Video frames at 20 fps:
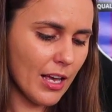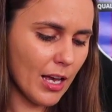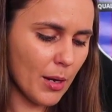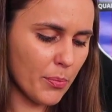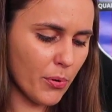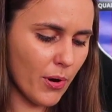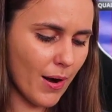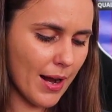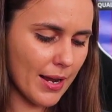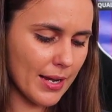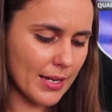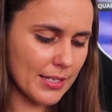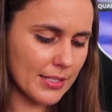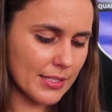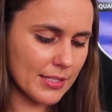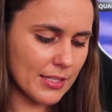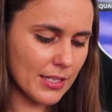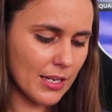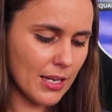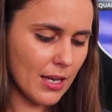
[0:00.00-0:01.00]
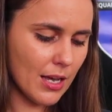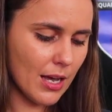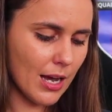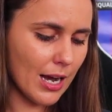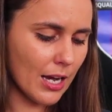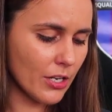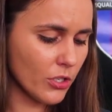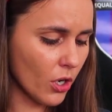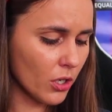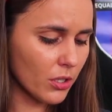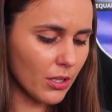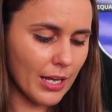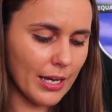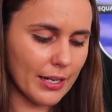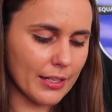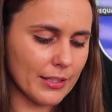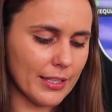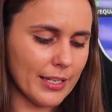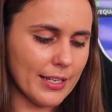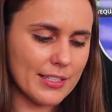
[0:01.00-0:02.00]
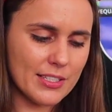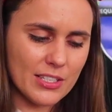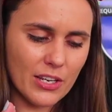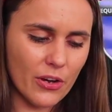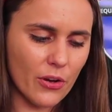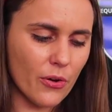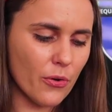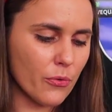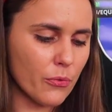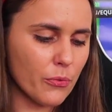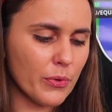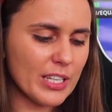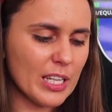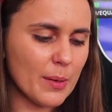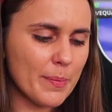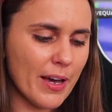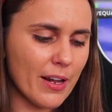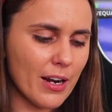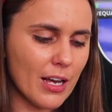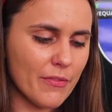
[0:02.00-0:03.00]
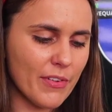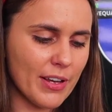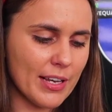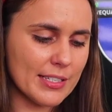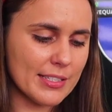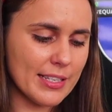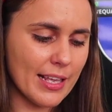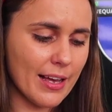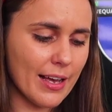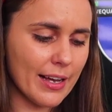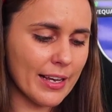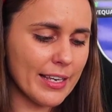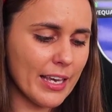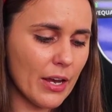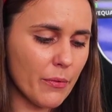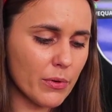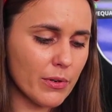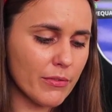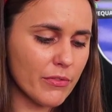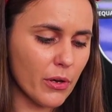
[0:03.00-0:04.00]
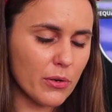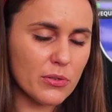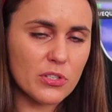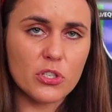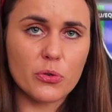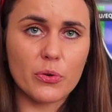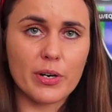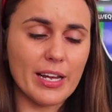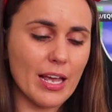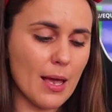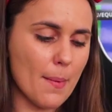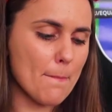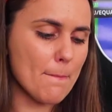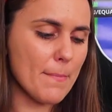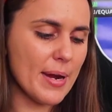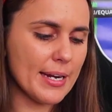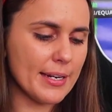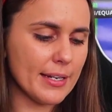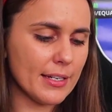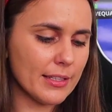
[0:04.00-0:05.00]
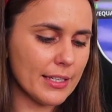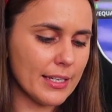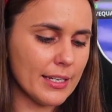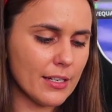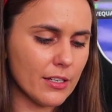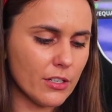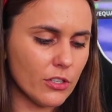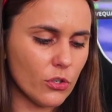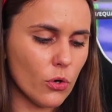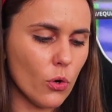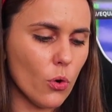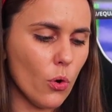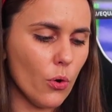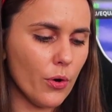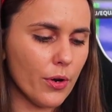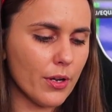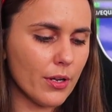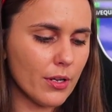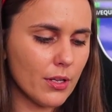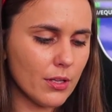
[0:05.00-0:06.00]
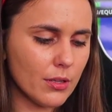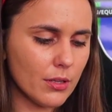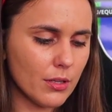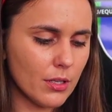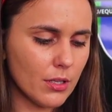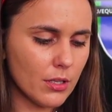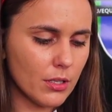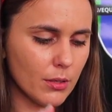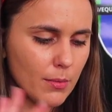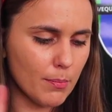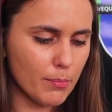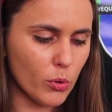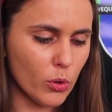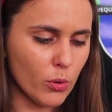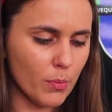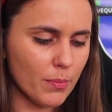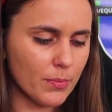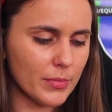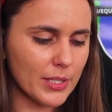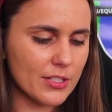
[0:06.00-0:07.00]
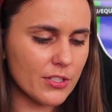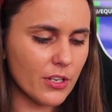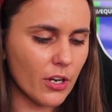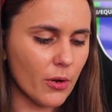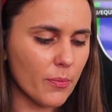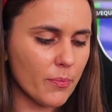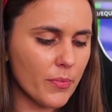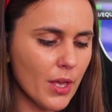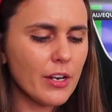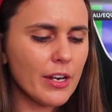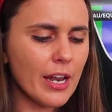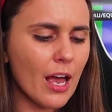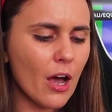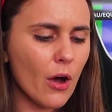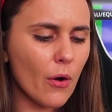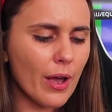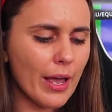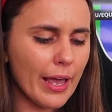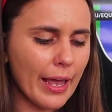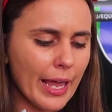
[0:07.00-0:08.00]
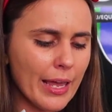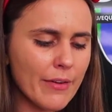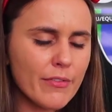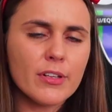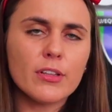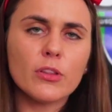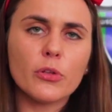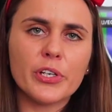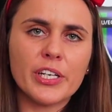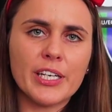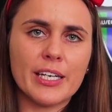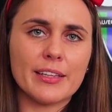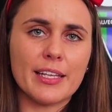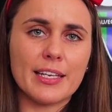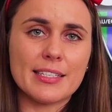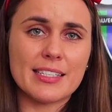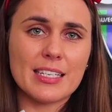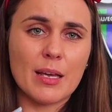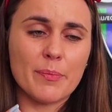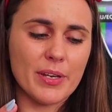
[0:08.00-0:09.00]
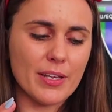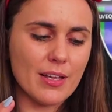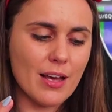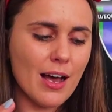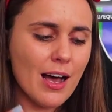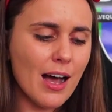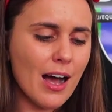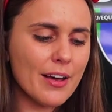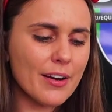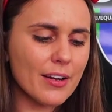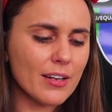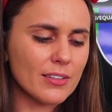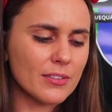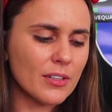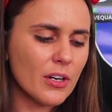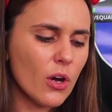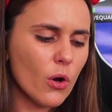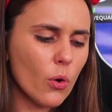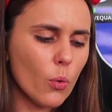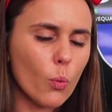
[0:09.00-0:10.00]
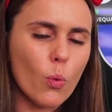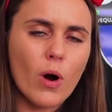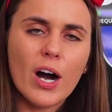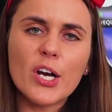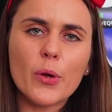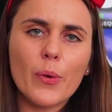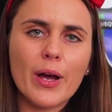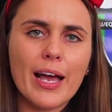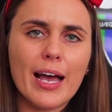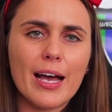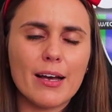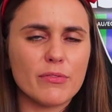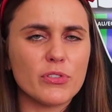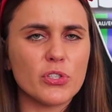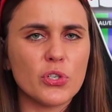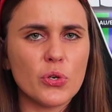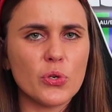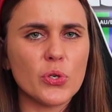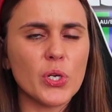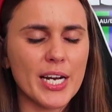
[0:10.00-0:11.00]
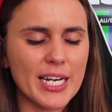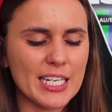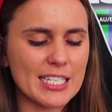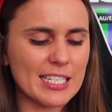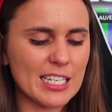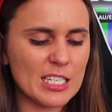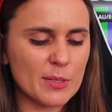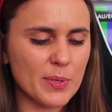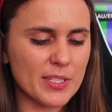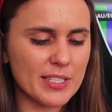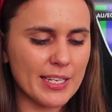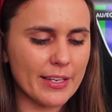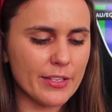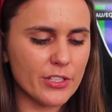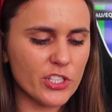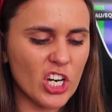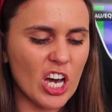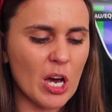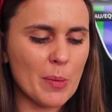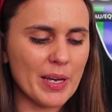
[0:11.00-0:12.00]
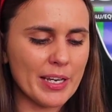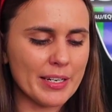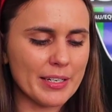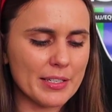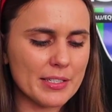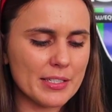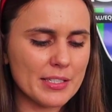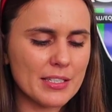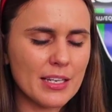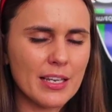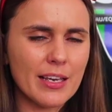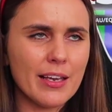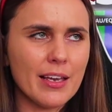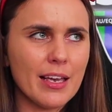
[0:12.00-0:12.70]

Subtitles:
Appraise, not likely. So really bad IVs there. I can get rid of those 3 immediately, gone. Boom, let's go. Now, even looking at this a bit harder, why do I have 2 96% Charmanders?